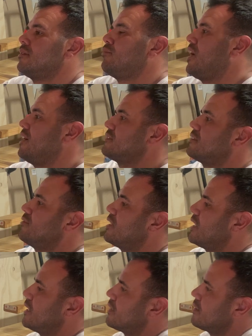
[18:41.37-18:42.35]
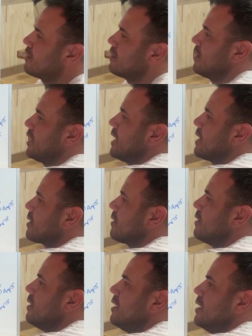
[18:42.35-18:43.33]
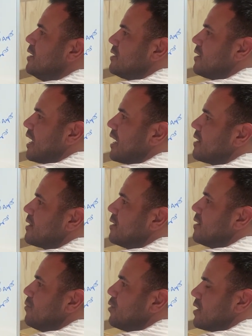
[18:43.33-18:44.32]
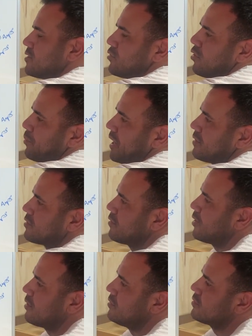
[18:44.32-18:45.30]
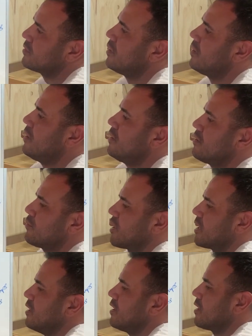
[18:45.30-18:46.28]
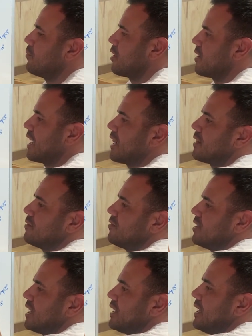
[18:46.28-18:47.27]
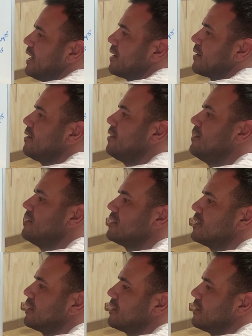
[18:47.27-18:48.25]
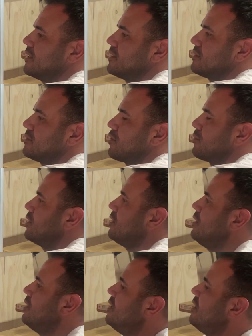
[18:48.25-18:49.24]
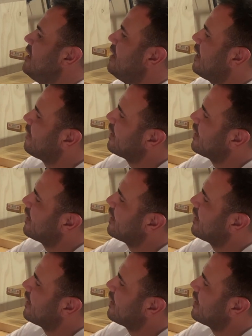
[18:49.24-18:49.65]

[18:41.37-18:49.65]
positive lead here to the end of one of the solar panel terminals. We're going to hook up our negative lead here to this terminal, and